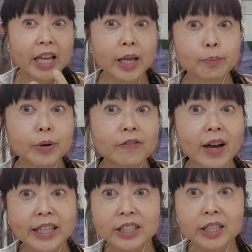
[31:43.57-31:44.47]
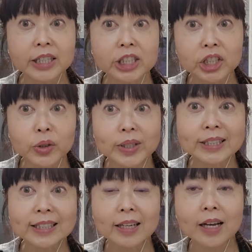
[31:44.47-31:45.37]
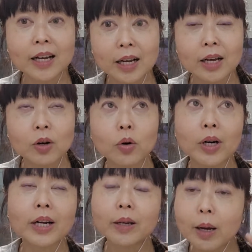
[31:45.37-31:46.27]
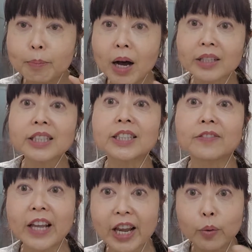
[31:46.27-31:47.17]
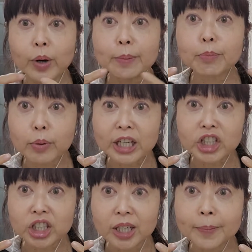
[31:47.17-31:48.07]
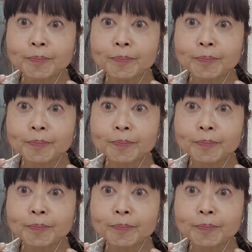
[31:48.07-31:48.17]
it provides a continuous or a positive airway pressure